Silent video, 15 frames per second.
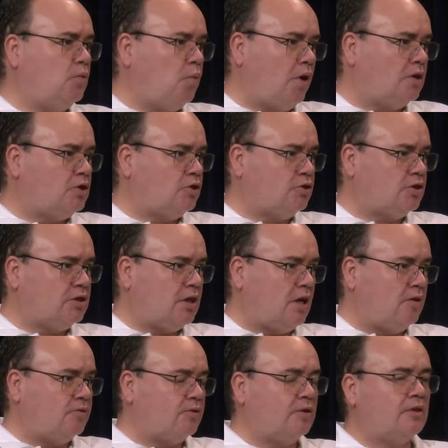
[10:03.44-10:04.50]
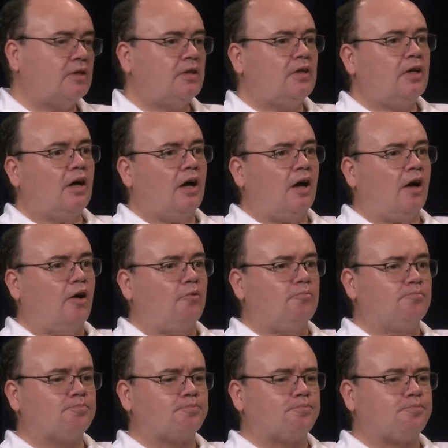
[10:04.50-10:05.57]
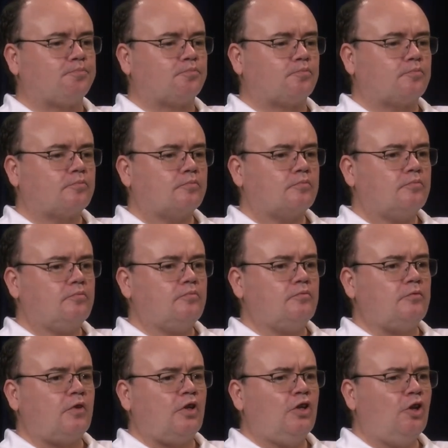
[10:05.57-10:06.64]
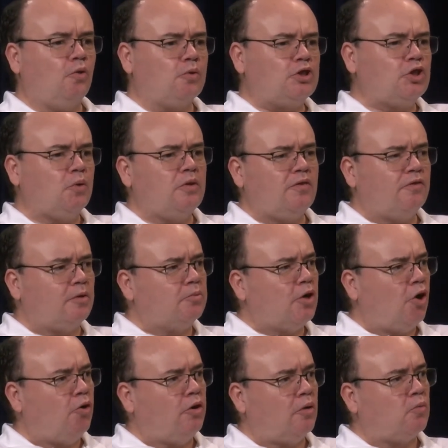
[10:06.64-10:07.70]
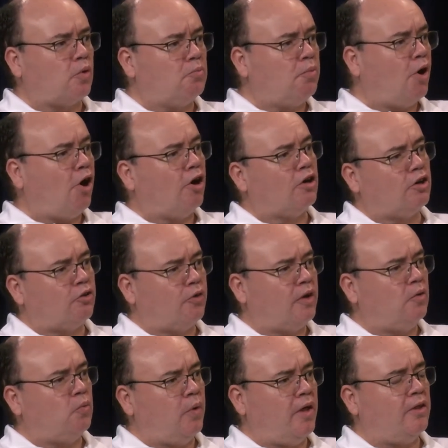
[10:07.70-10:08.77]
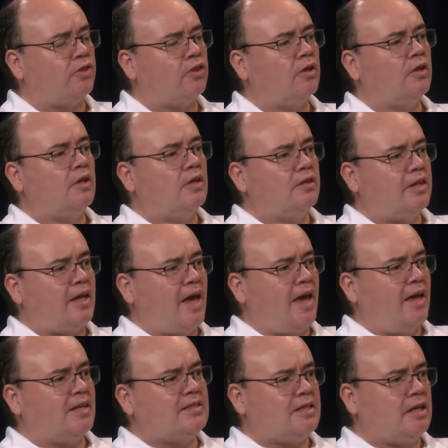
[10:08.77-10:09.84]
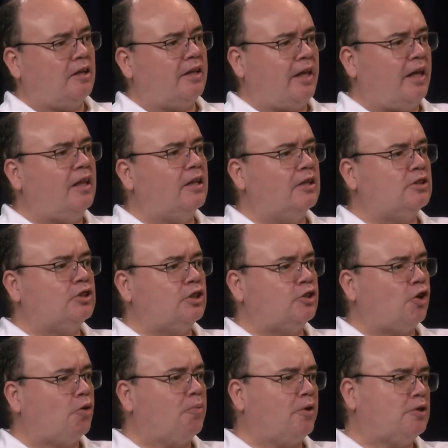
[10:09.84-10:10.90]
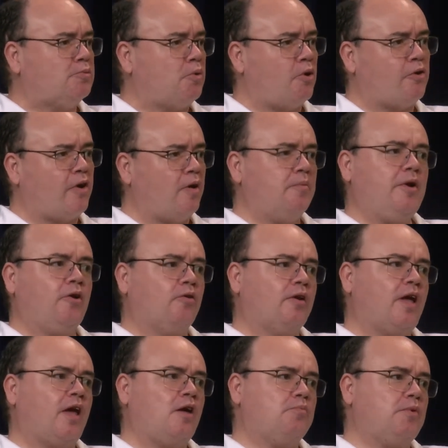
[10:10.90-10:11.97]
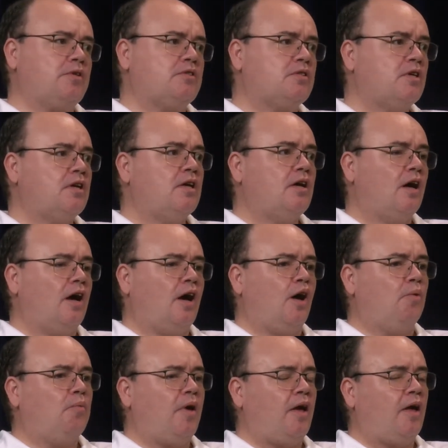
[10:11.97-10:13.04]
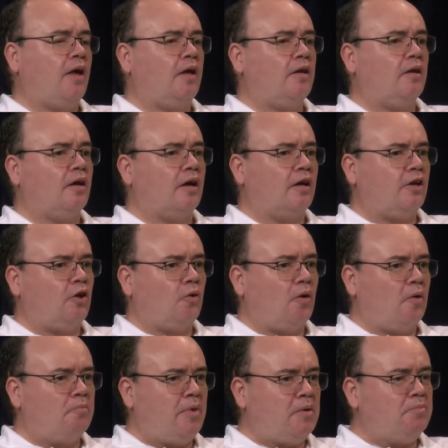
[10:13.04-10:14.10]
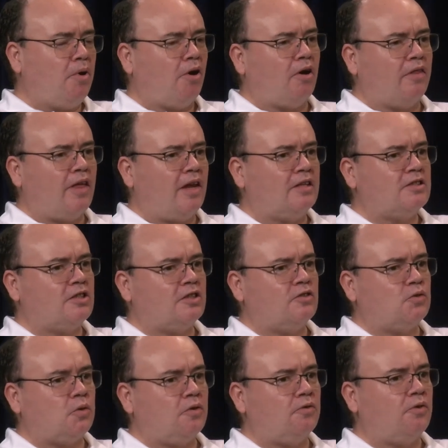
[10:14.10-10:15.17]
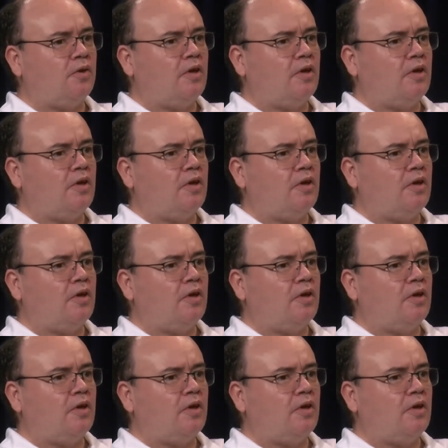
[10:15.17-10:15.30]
watch your stuff? You know, we're showing the film Coda, and we're partnering with the ASL English Interpreters Program here on campus. And, you know, a big part of that is to sort of